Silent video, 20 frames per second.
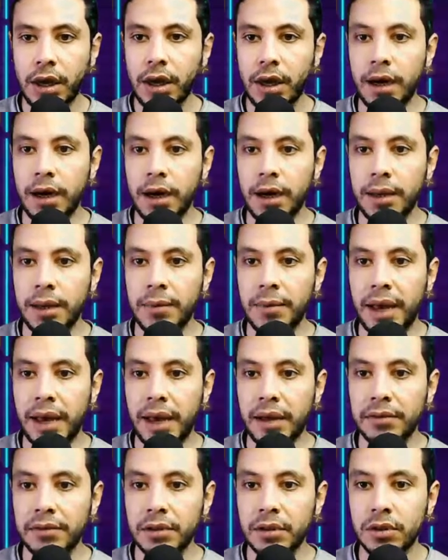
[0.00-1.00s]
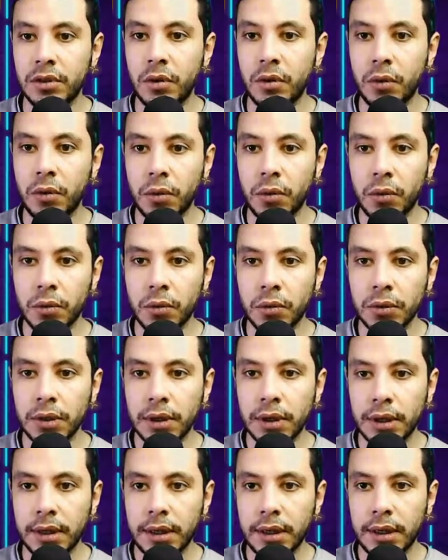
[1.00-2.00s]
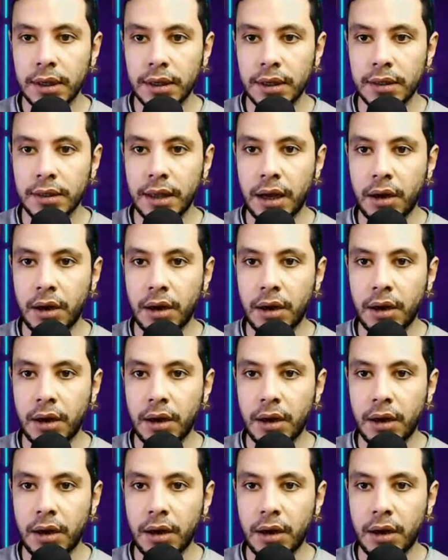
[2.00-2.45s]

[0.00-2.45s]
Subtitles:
I am having all the